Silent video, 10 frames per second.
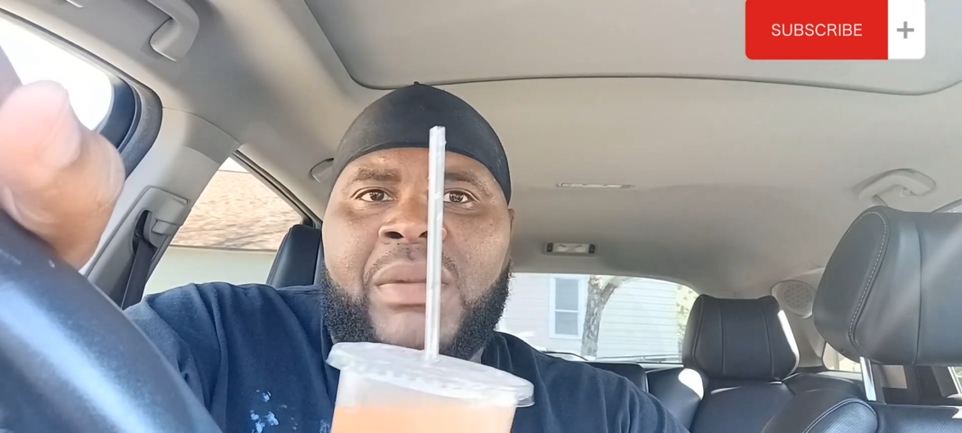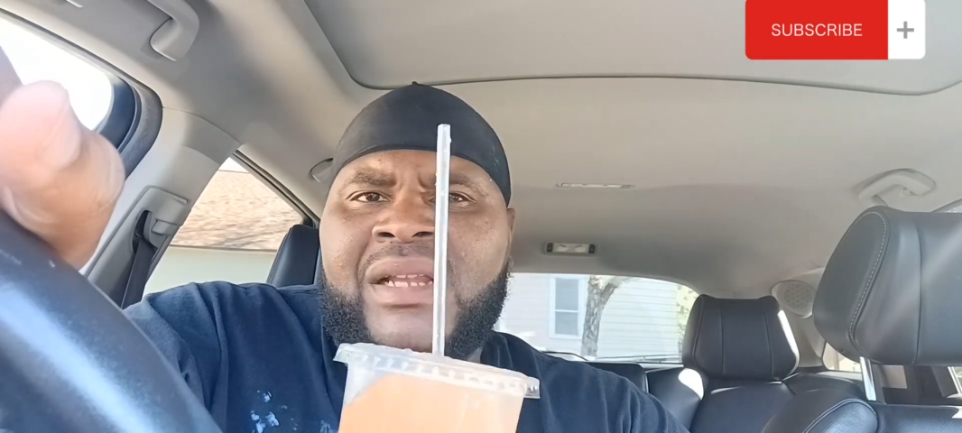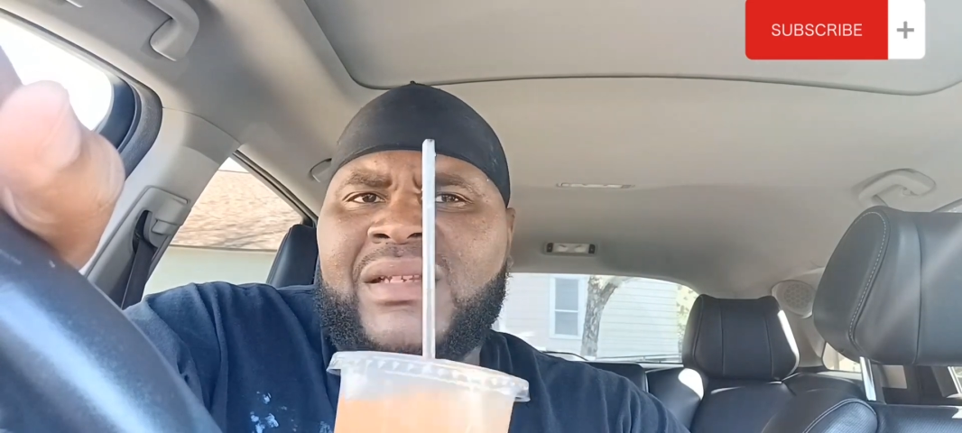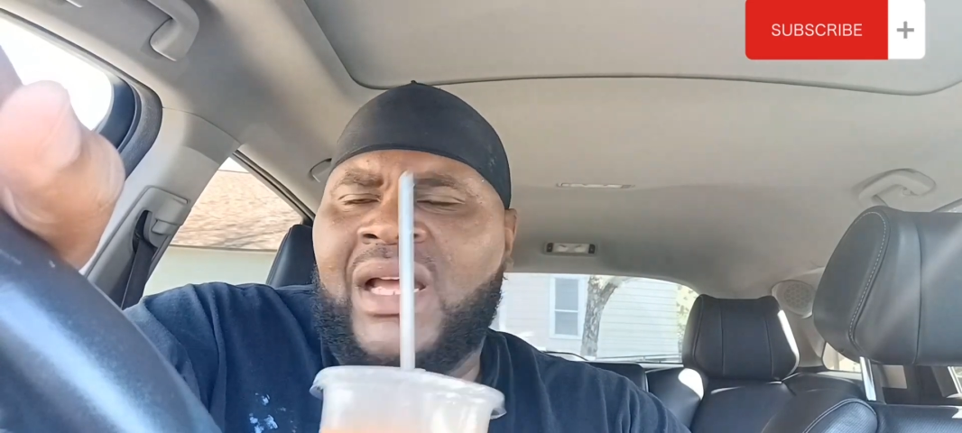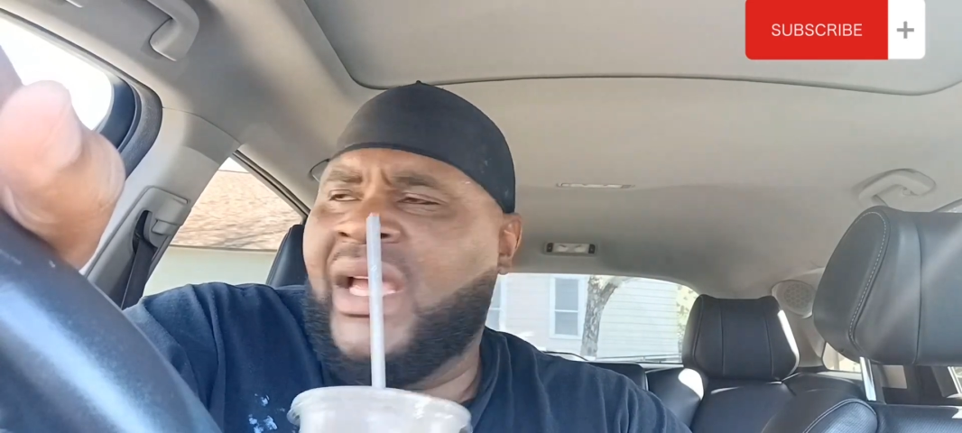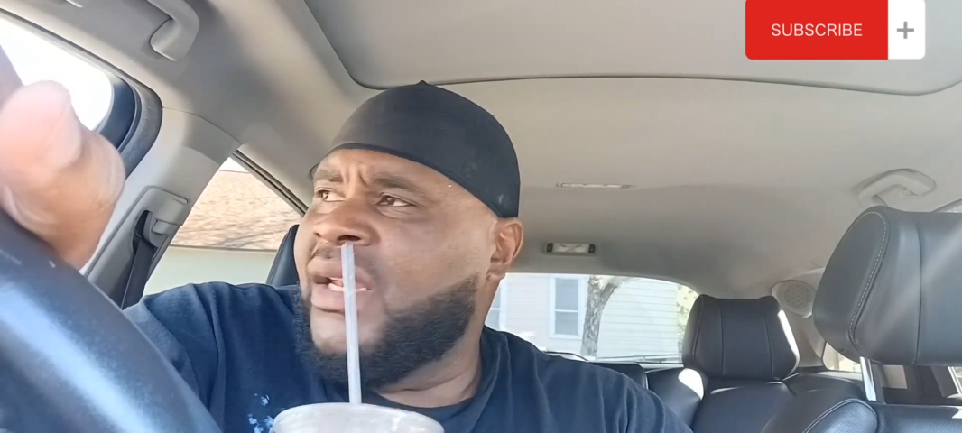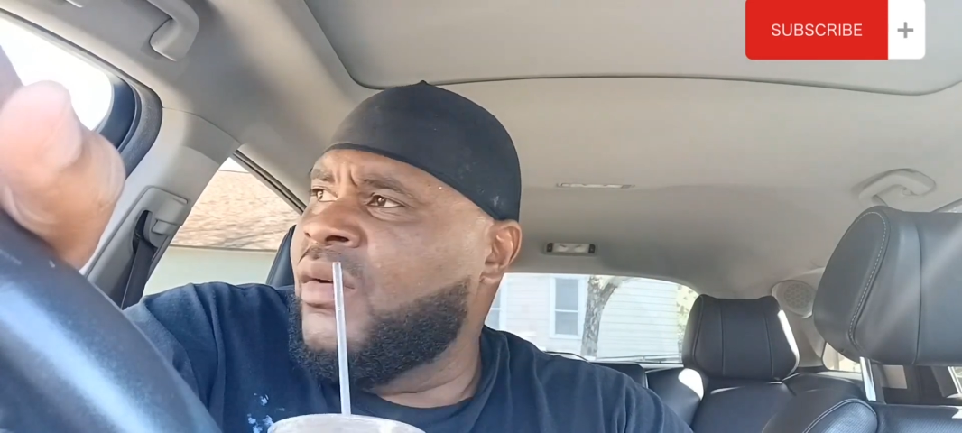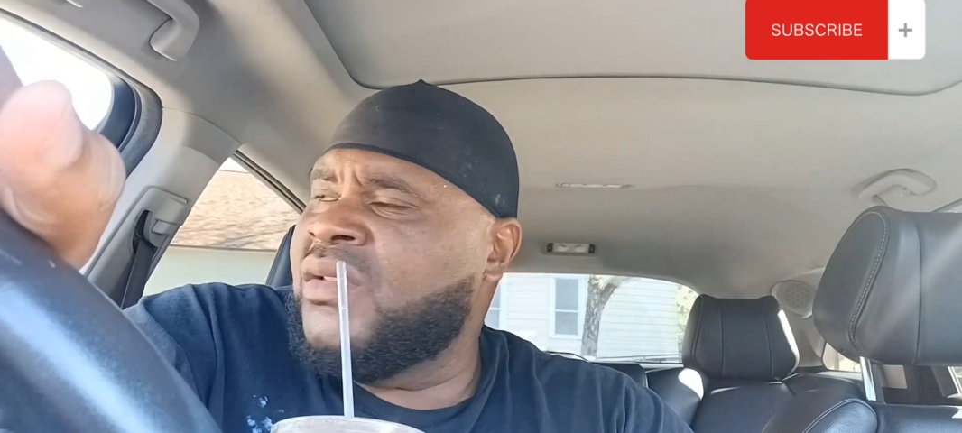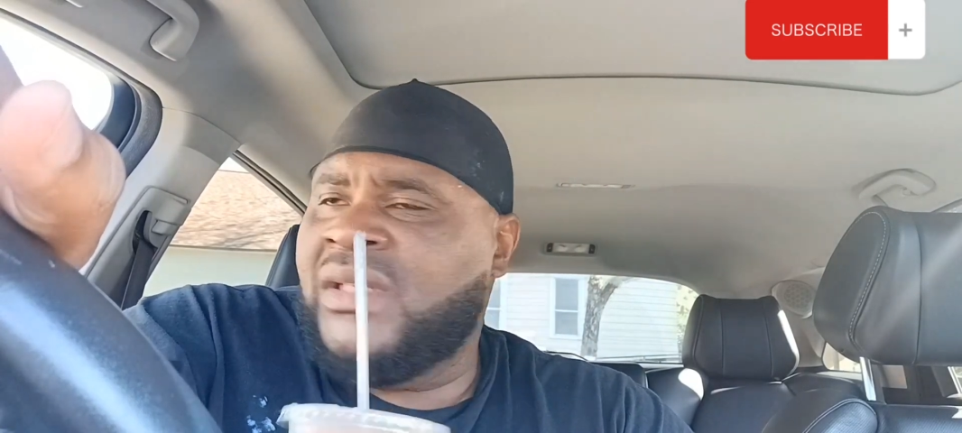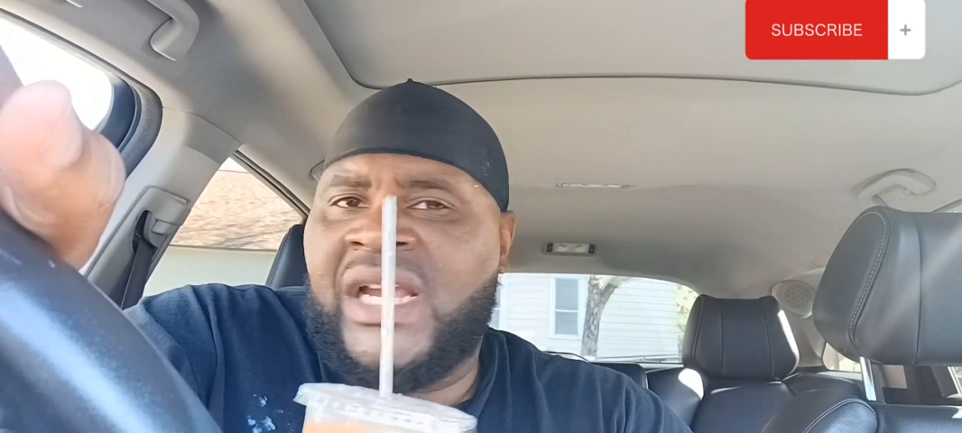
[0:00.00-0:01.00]
But it's all right, though.
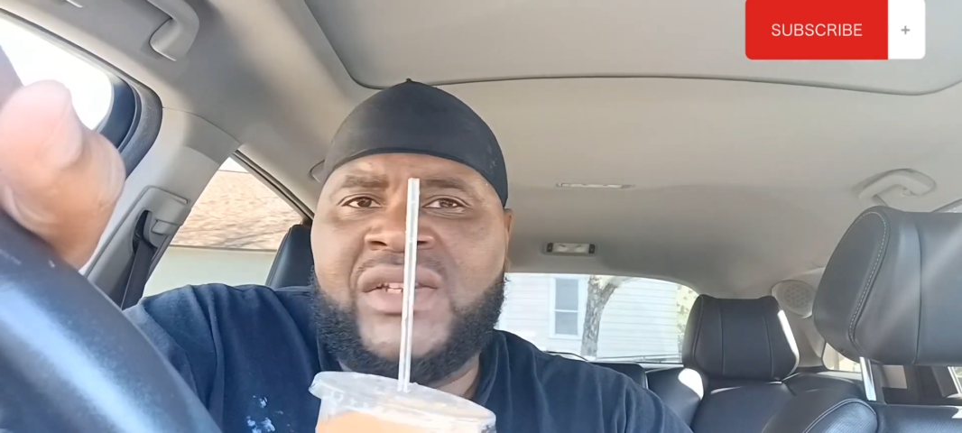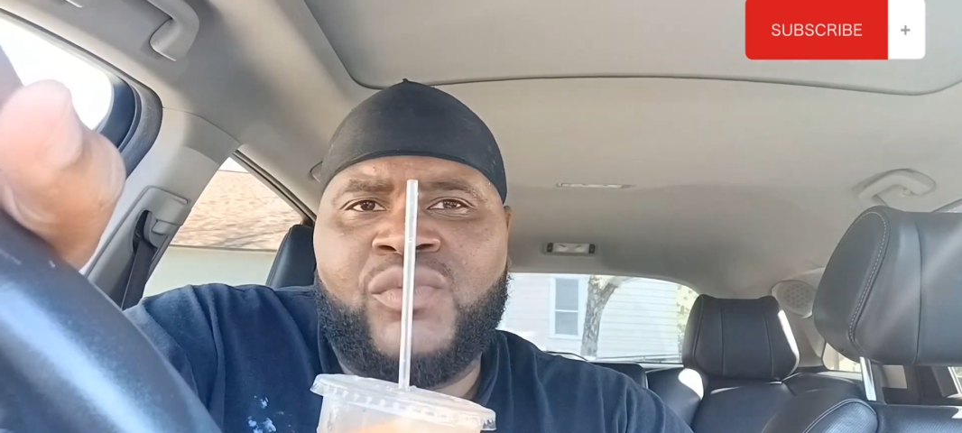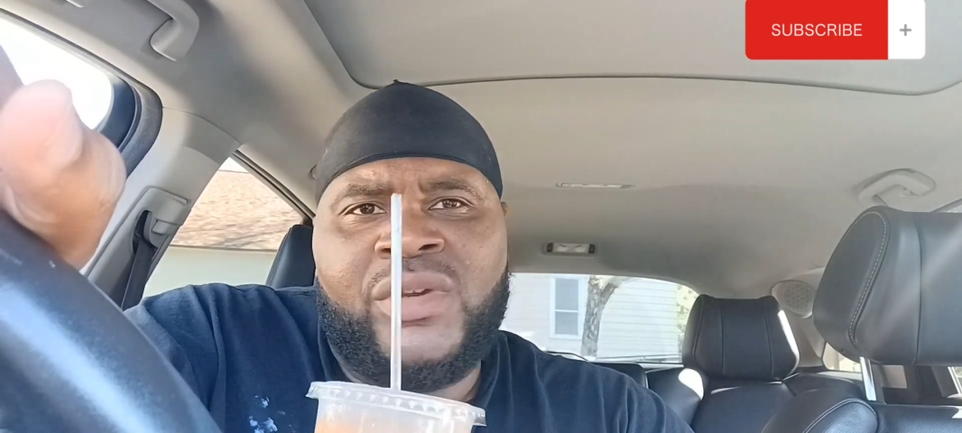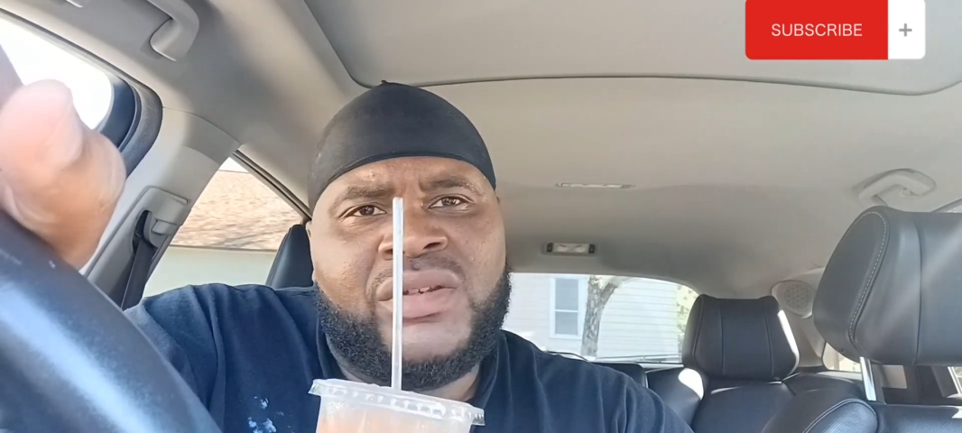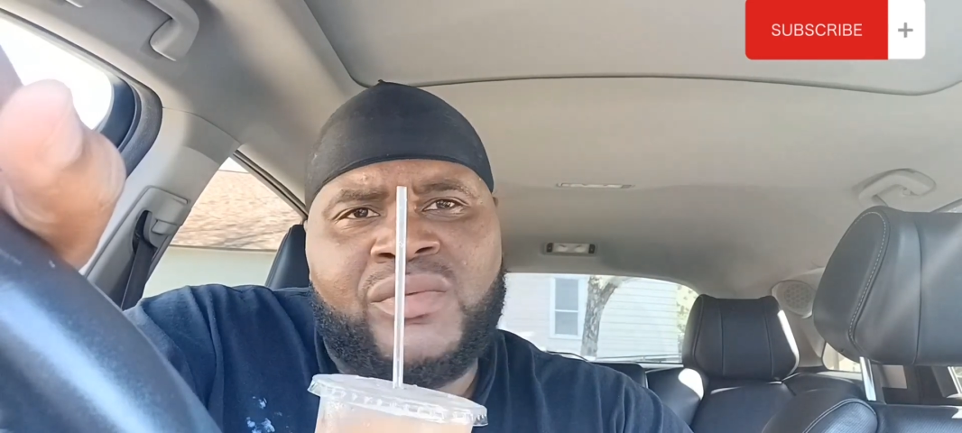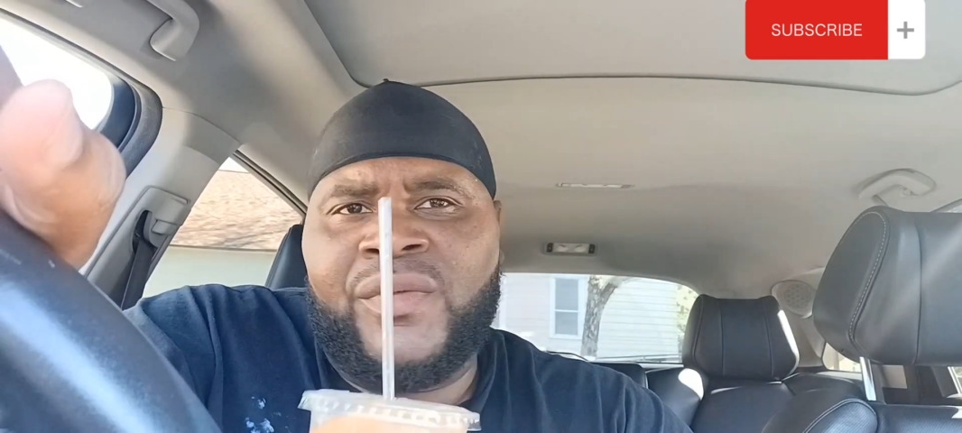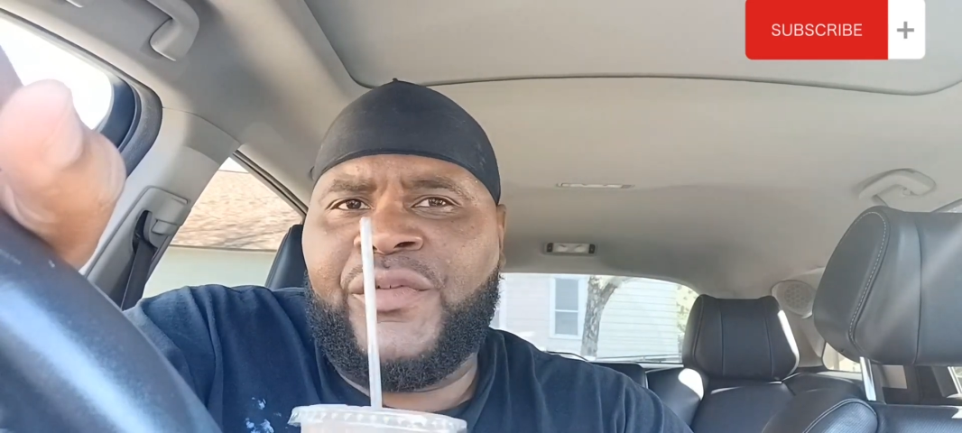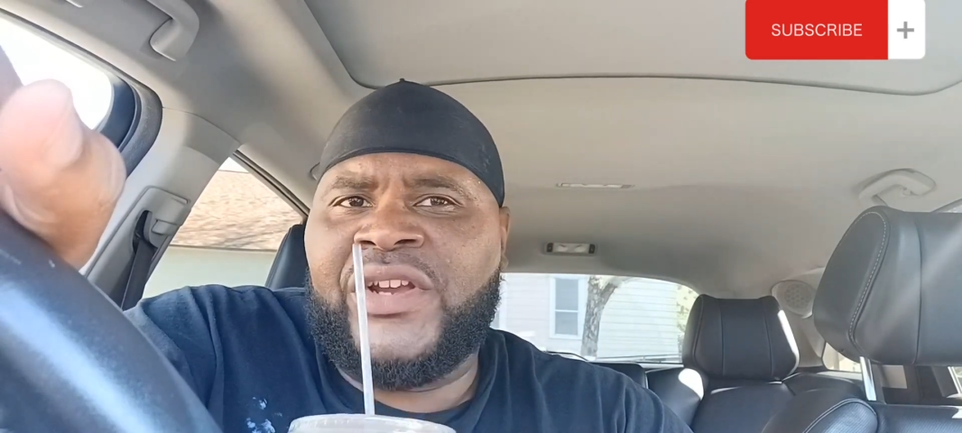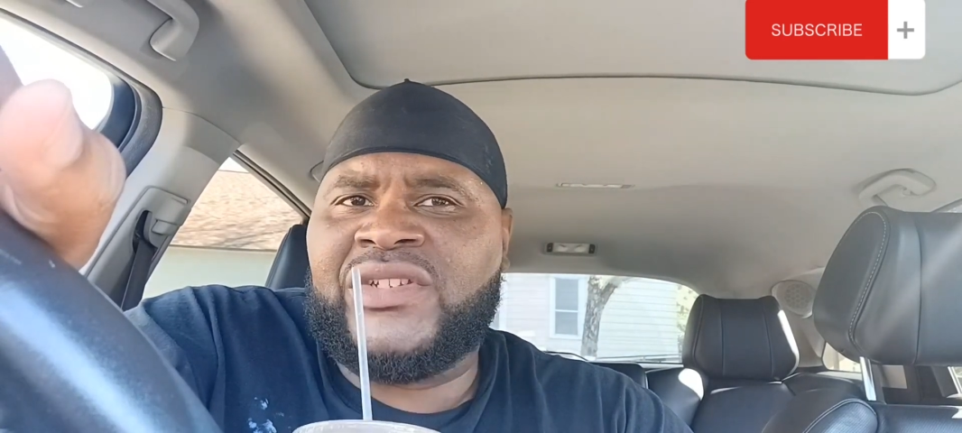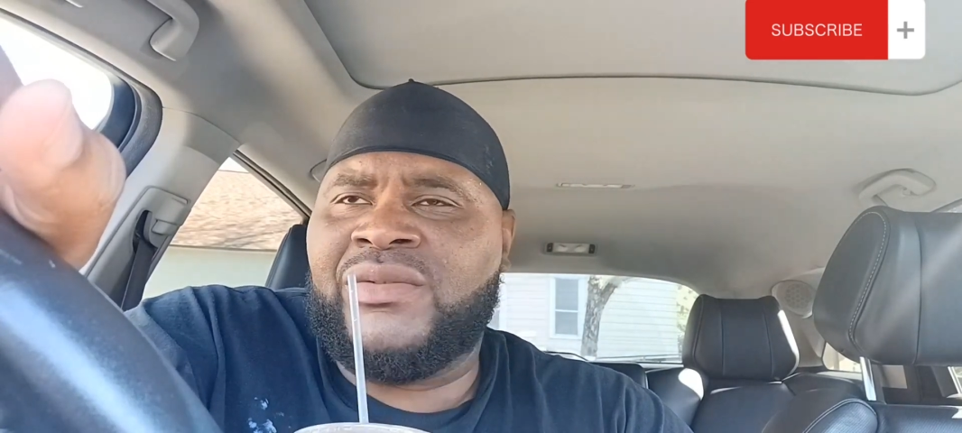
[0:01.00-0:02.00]
It's
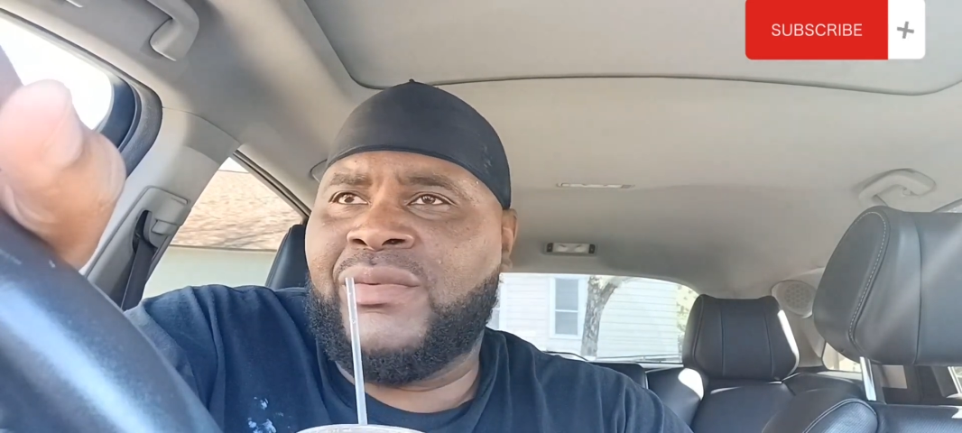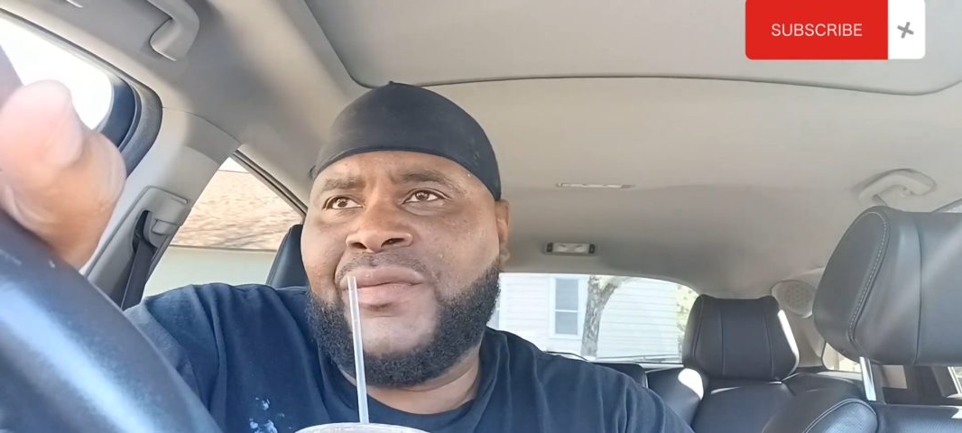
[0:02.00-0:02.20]
refreshing.